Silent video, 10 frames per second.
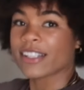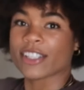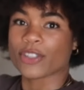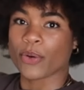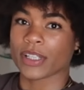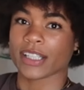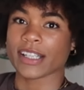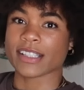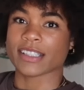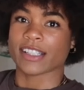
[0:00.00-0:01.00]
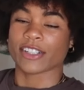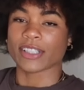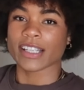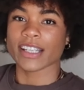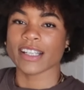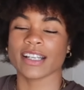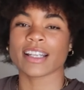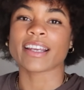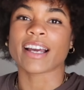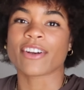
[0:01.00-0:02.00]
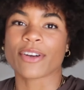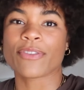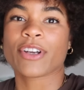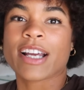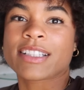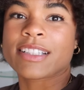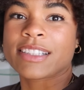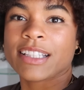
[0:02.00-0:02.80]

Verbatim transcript: because the toilet is literally, like, I don't know if you guys can